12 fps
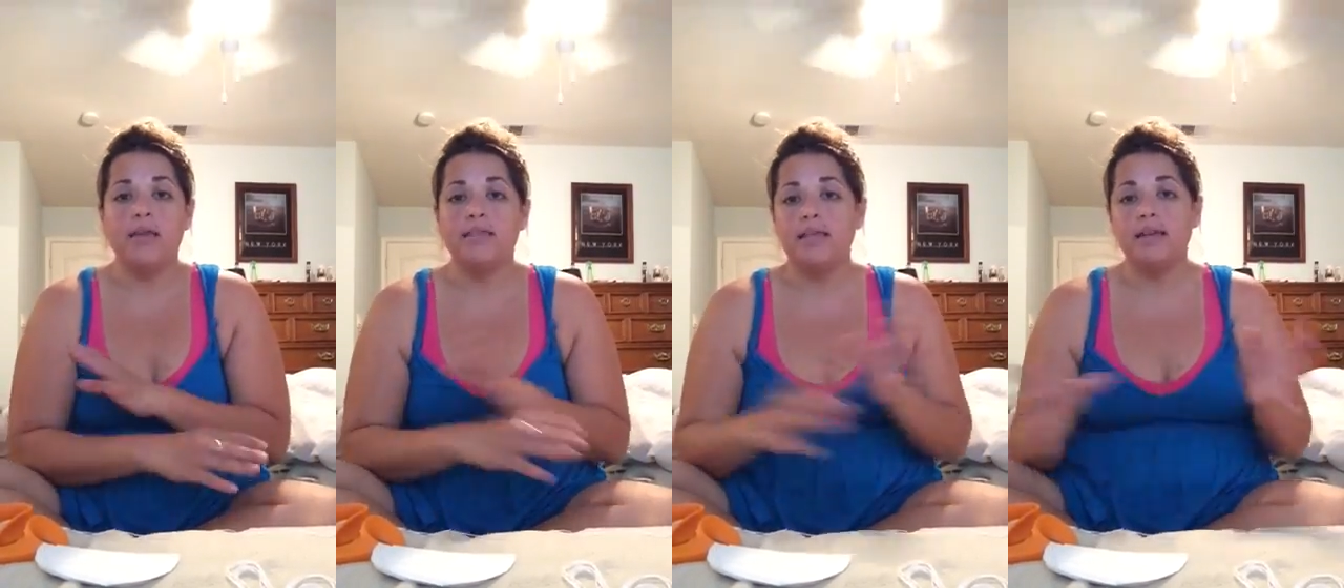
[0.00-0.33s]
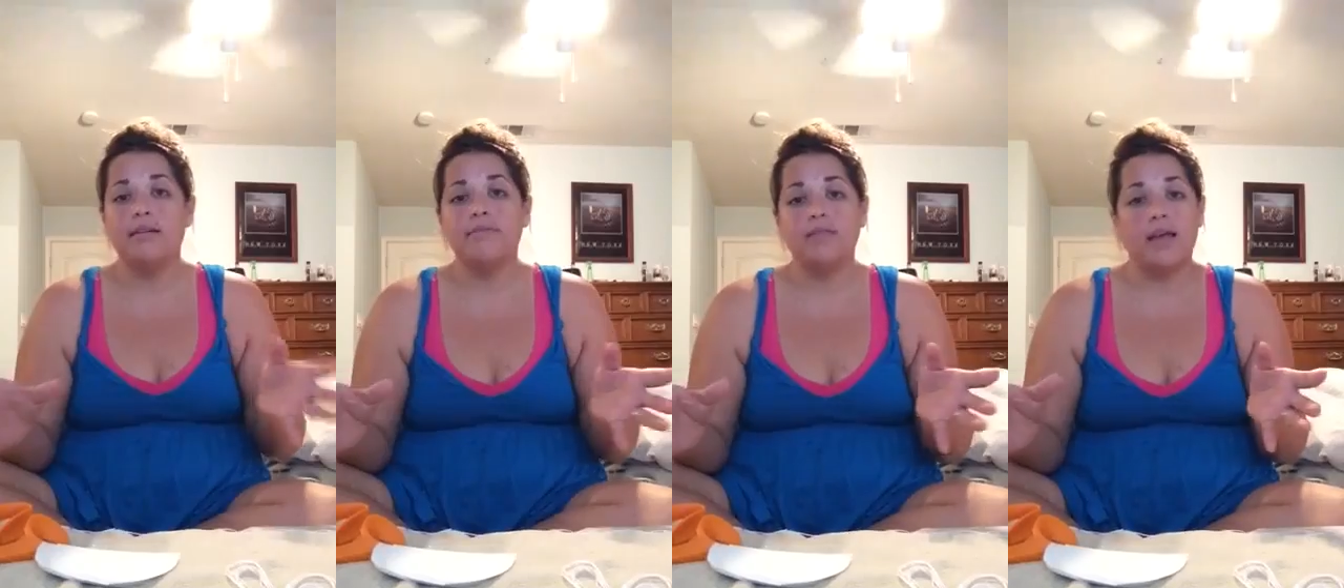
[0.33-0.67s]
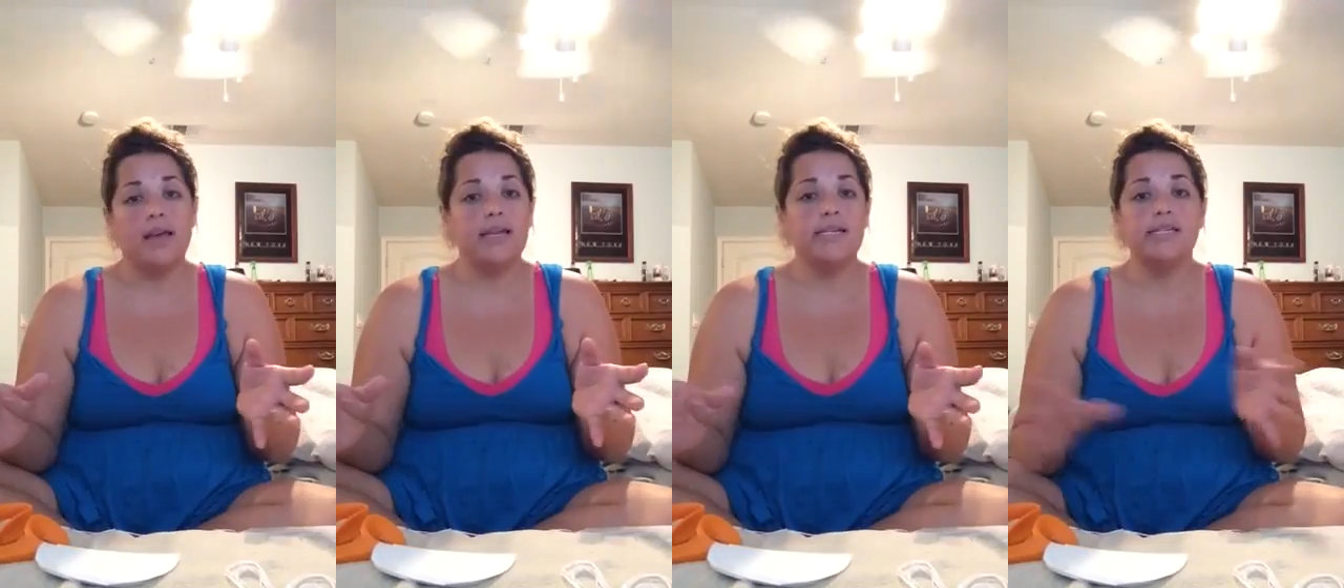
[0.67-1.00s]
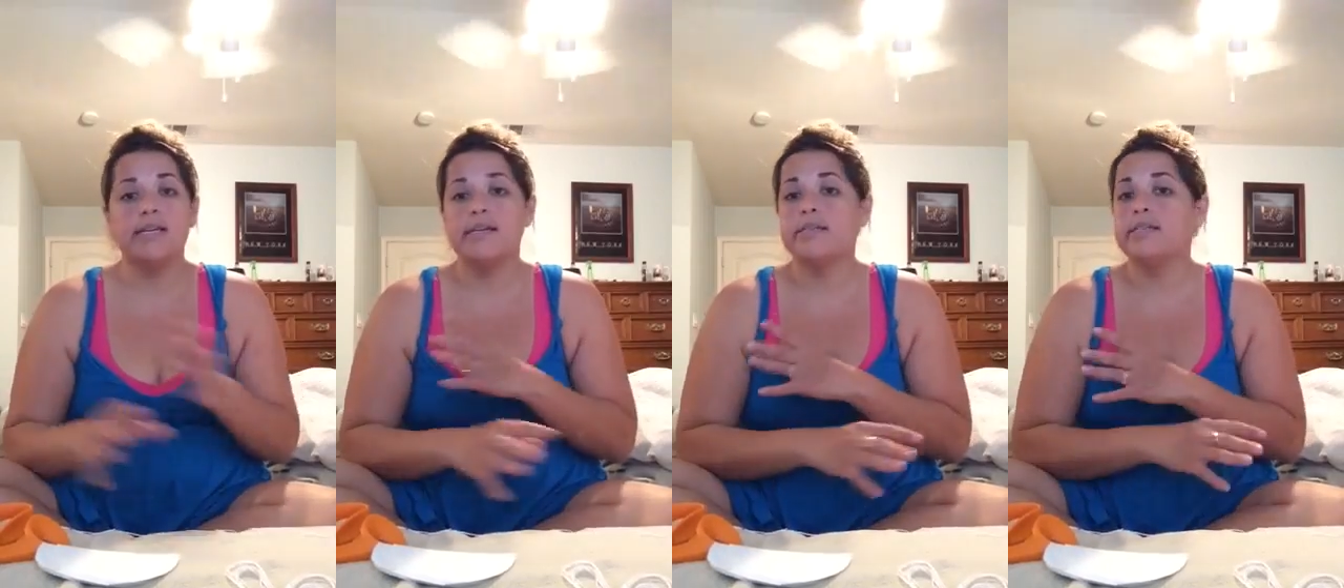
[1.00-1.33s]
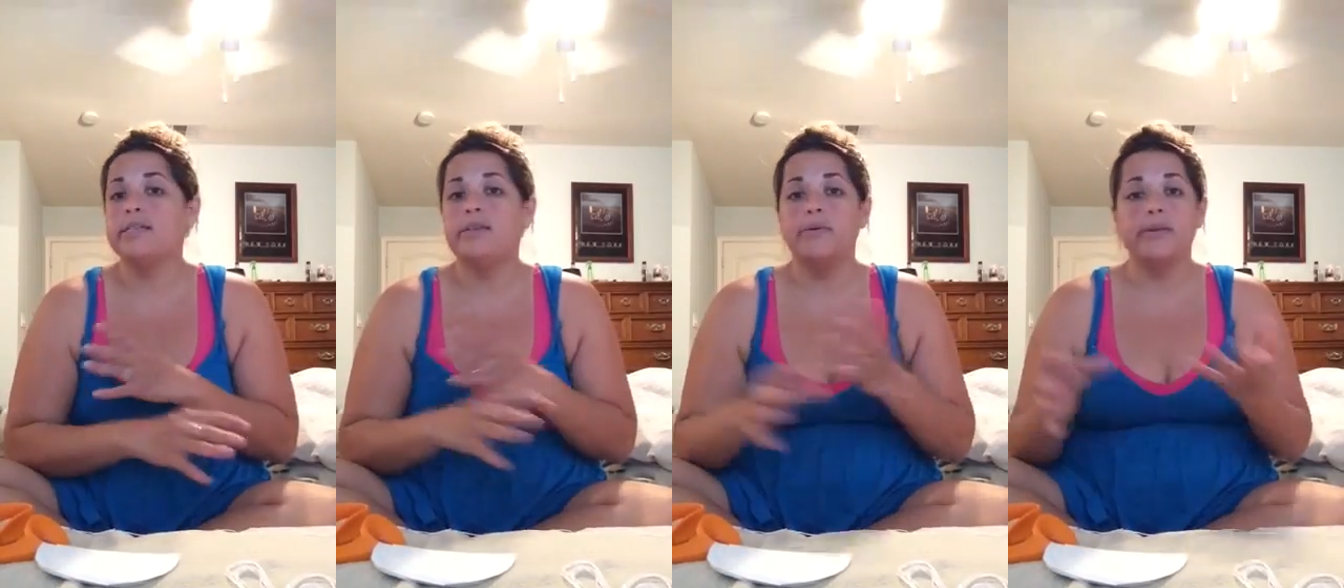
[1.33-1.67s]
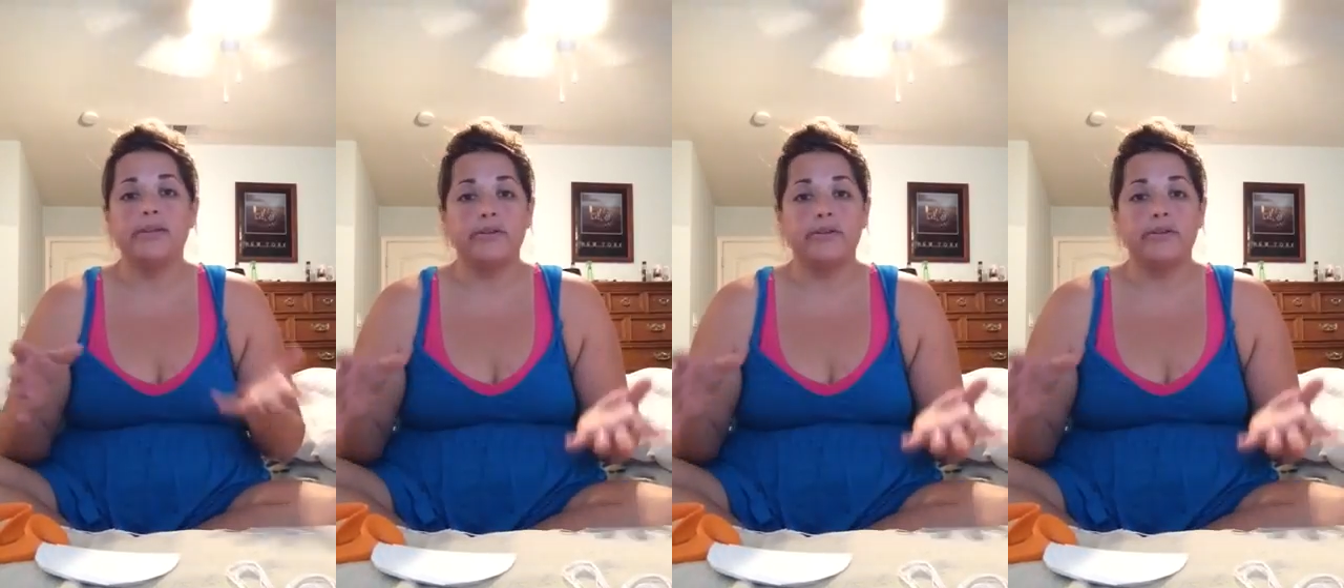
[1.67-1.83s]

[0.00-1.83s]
think of, like, you know, when you're